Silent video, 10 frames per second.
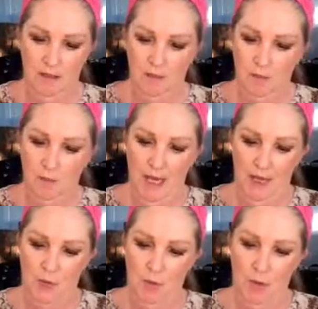the
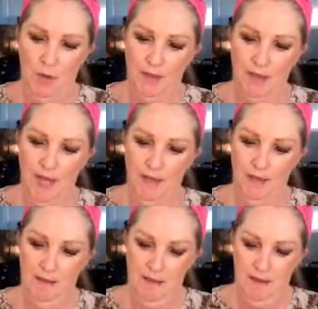blush, the bronzer,
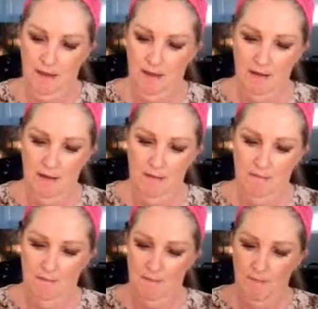
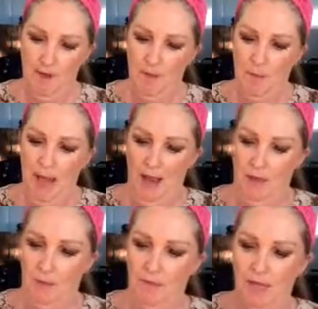and the
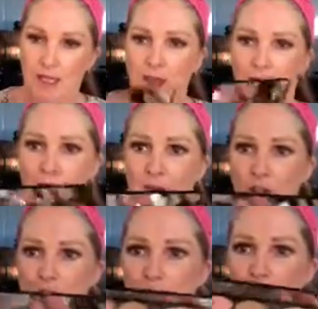powder with this. I haven't
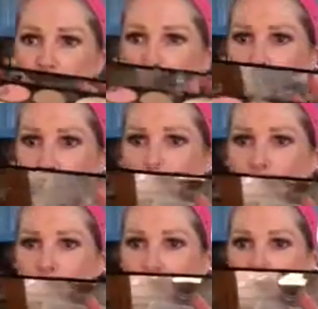used the 3
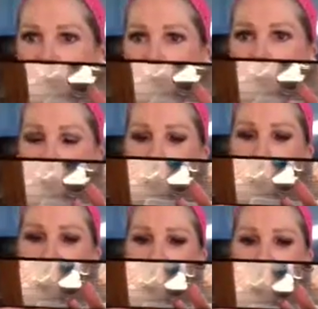eyeshadows yet. They're the
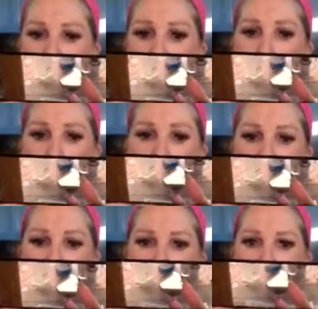ones at the top.
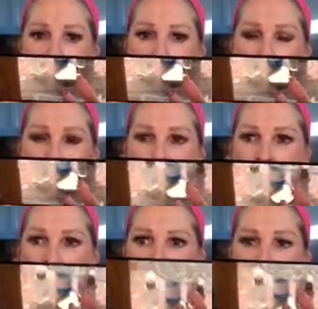
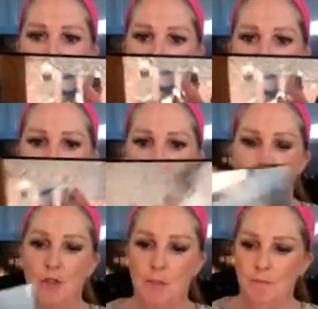I do plan to
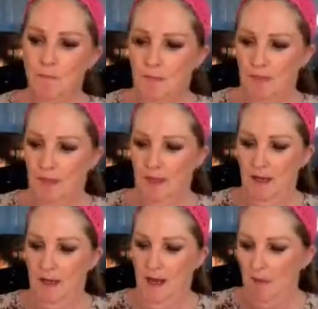use them.
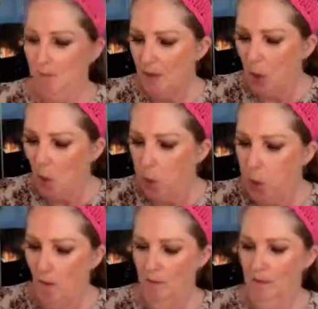
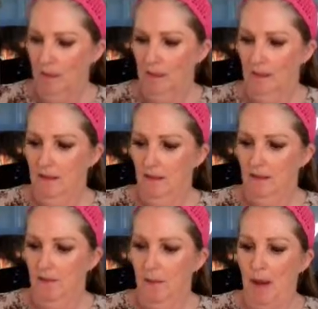
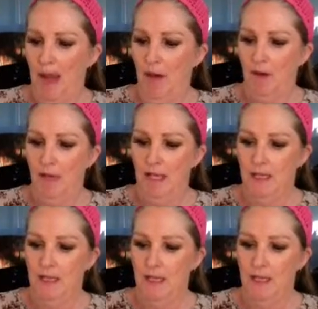The powder
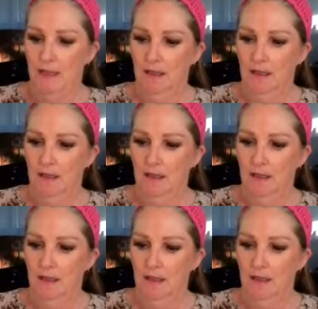is,